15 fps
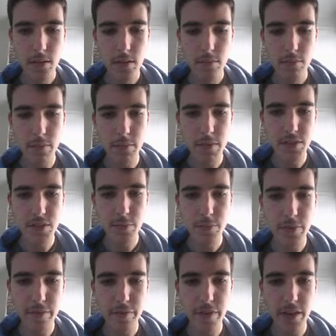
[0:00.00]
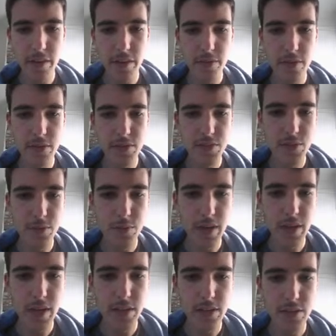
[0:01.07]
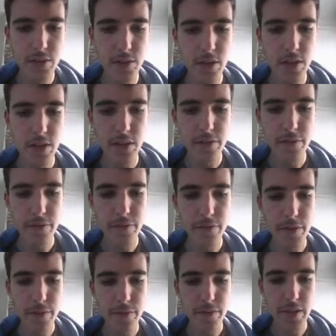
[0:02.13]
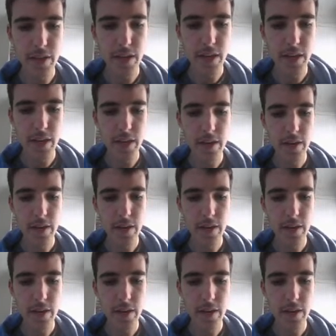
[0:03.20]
Probably 2.5 units to the win at $2.15.